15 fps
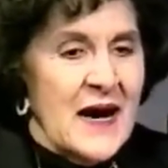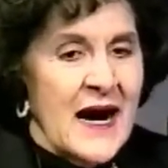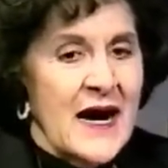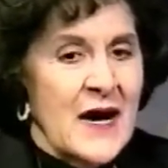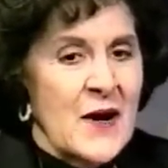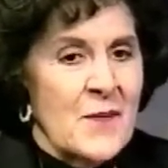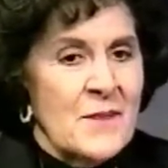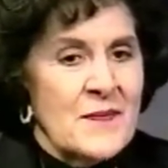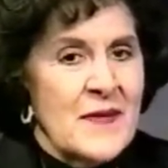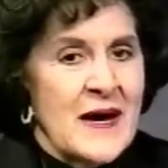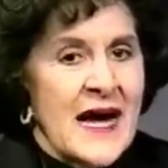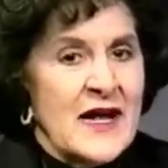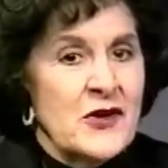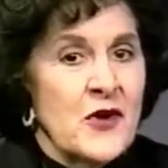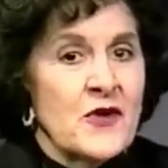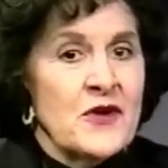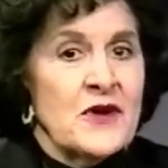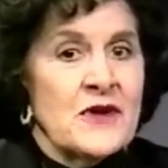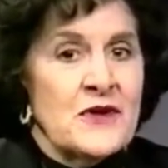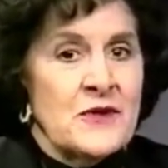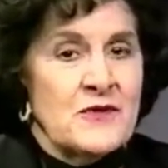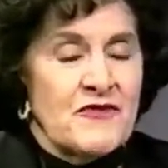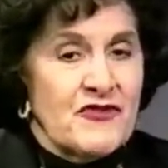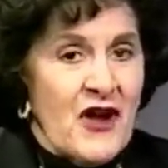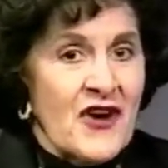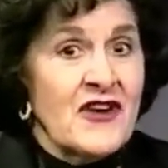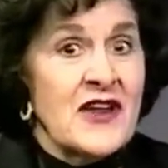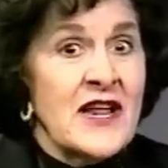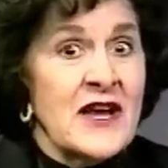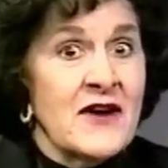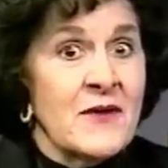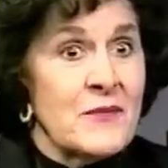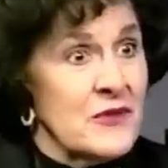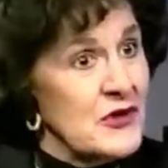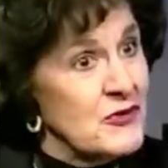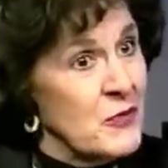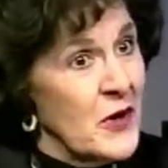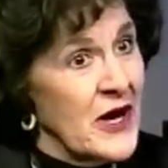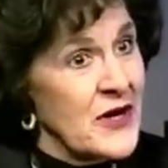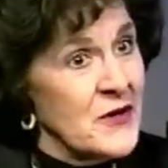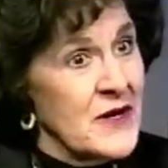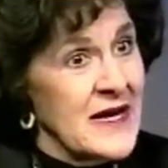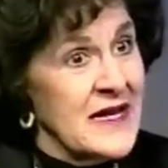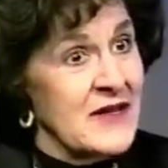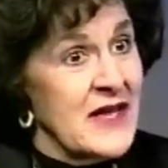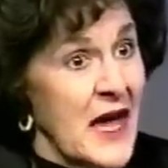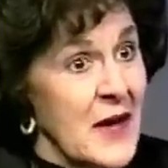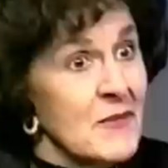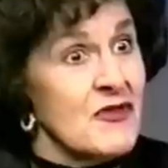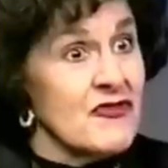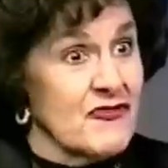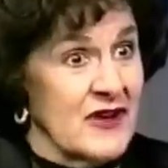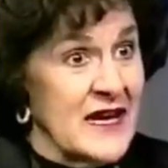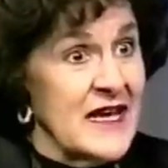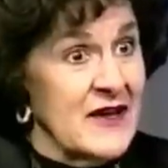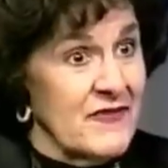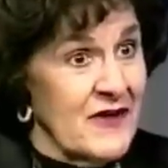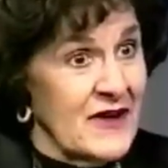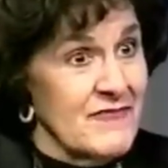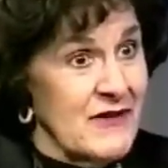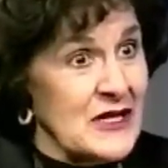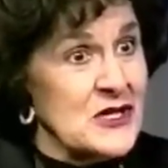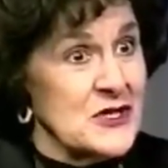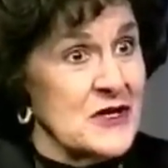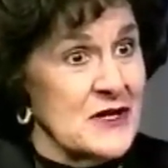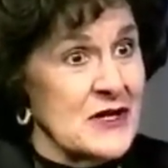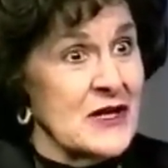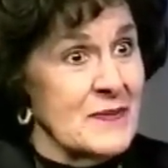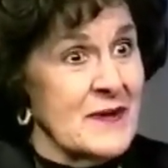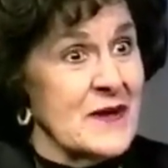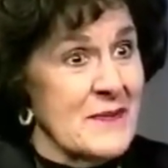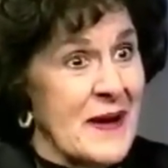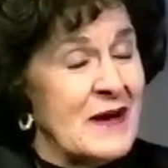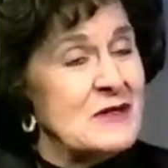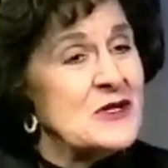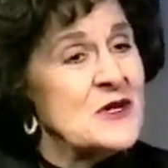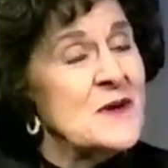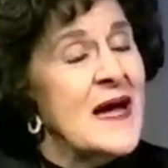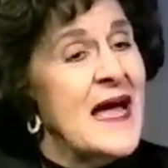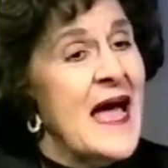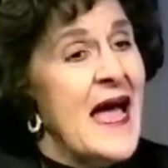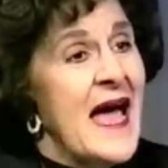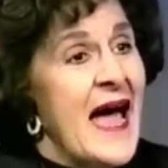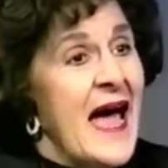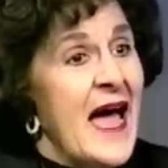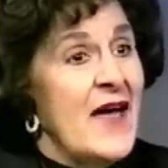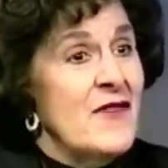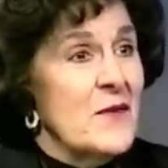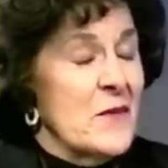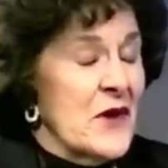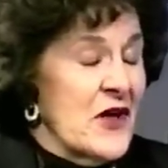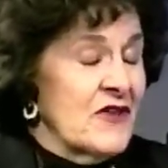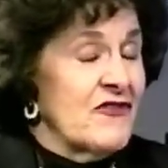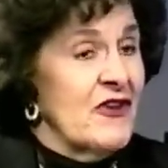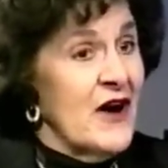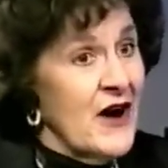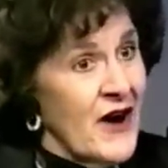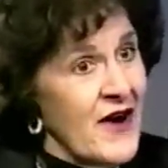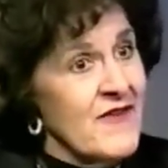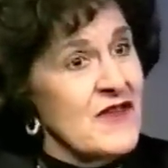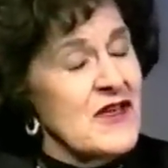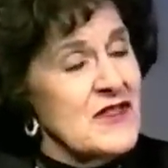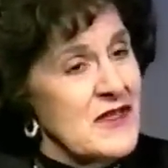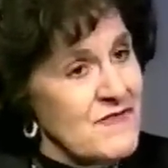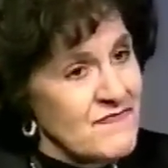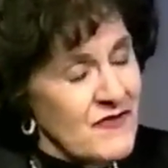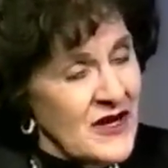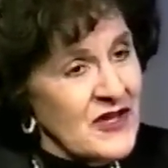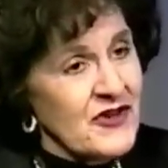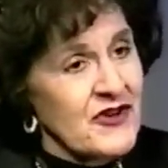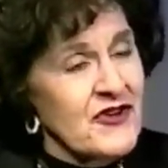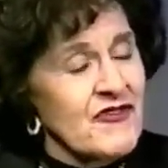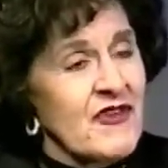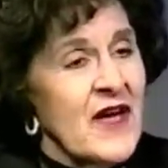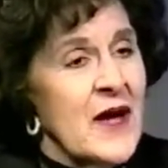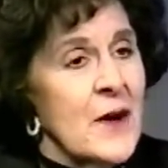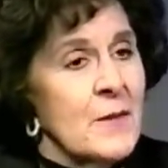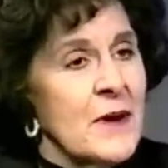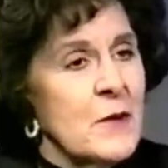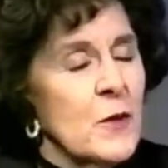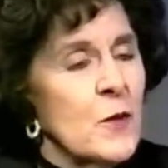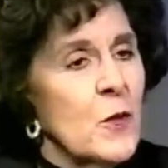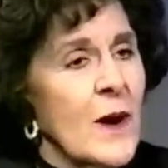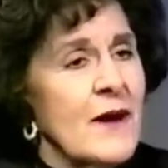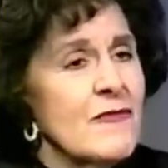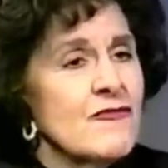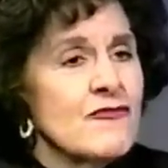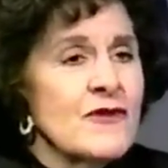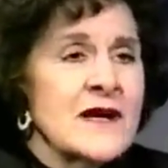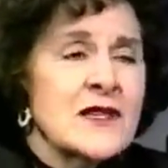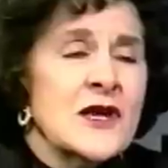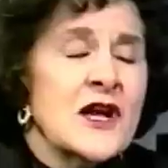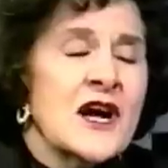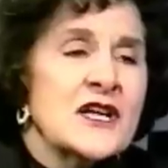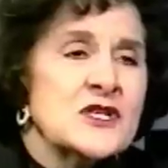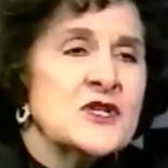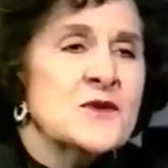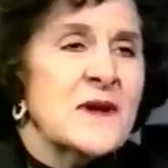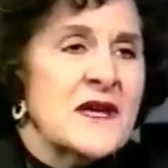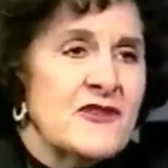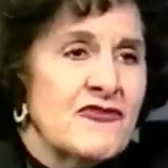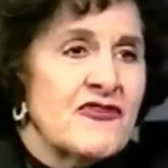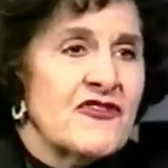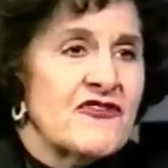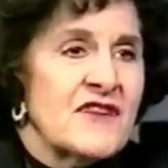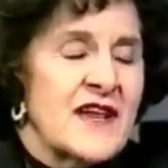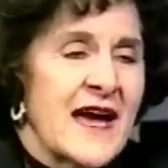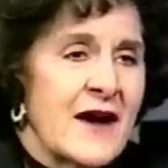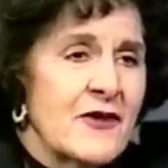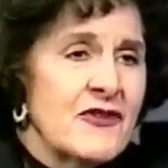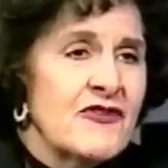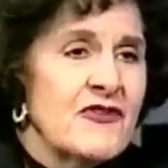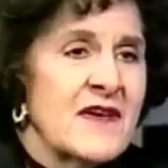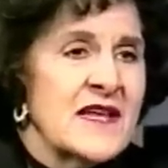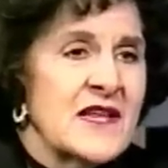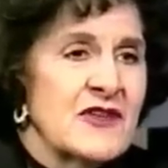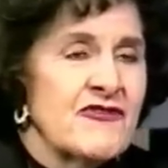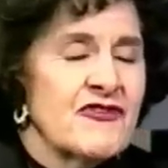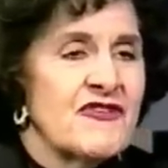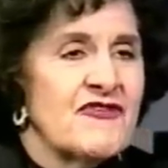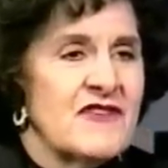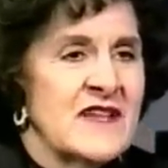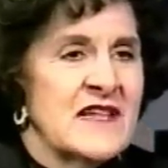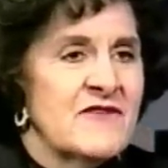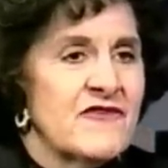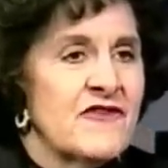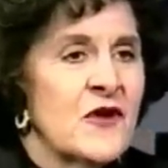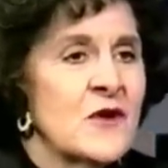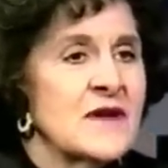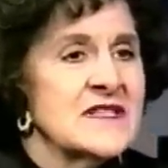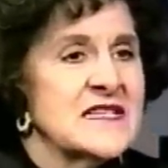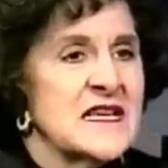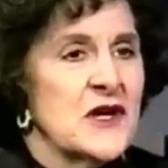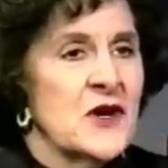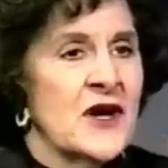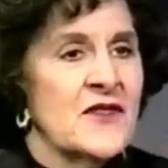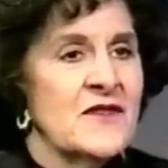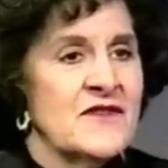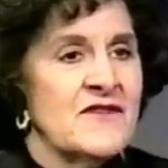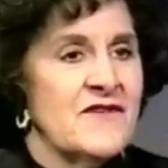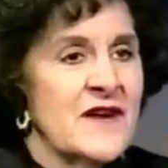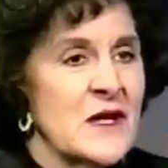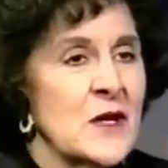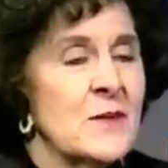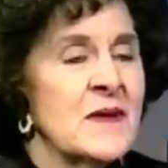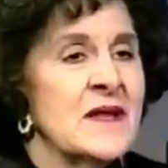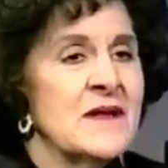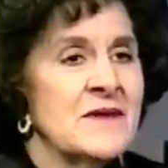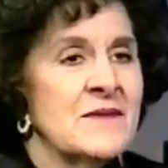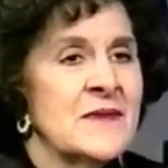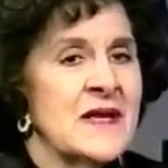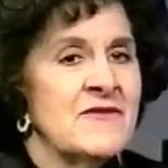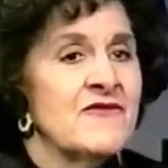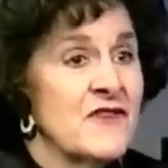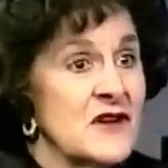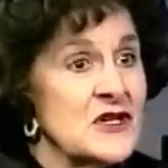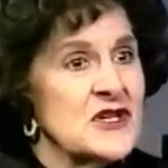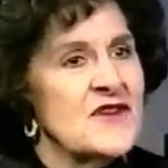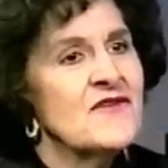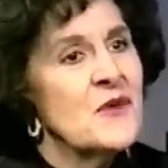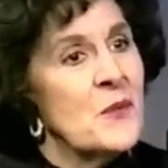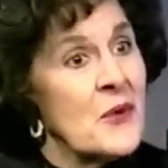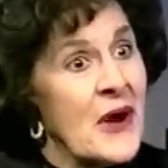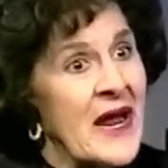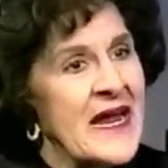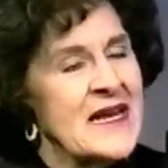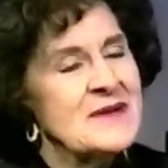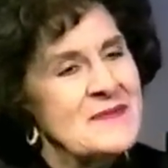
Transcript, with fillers: Um, I know you started here at Bridgewater in chemistry, if I read right. you, a little bit about you. That's correct. And mm-hmm. then went on to Harvard and then Rutgers. But what really got you interested? How did you get interested in focusing on the development and, and function of the brain?